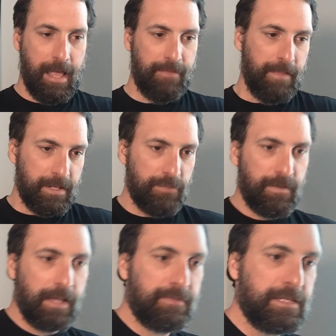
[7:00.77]
and then you've
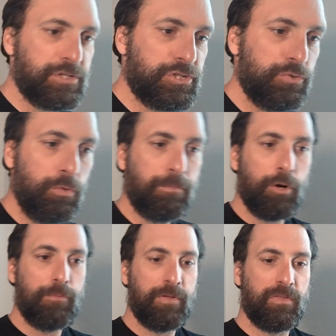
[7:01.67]
got these dual
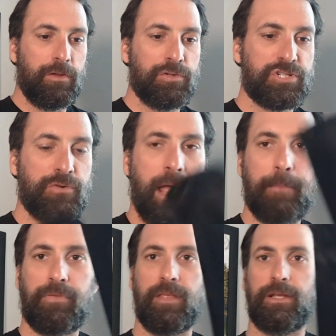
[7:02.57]
purpose little
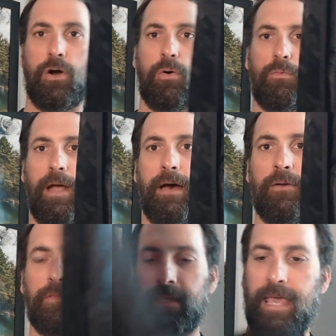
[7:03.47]
straps that go
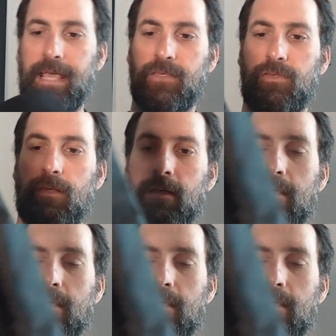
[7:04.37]
around the case.